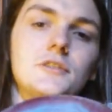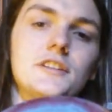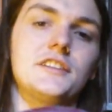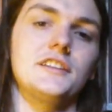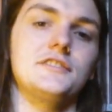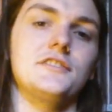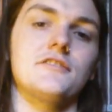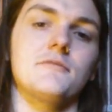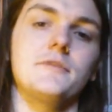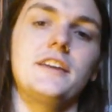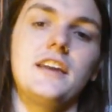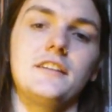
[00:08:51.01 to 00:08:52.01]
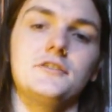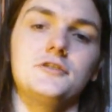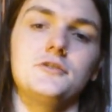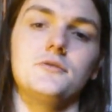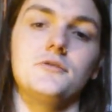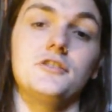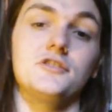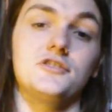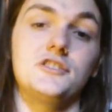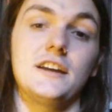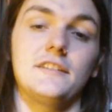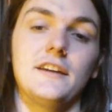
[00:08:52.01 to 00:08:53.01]
We're listening to some King Dude. You
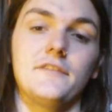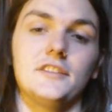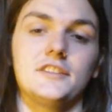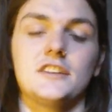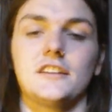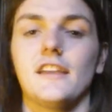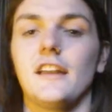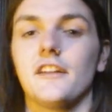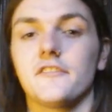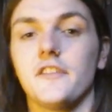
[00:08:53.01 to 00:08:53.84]
should definitely check that out.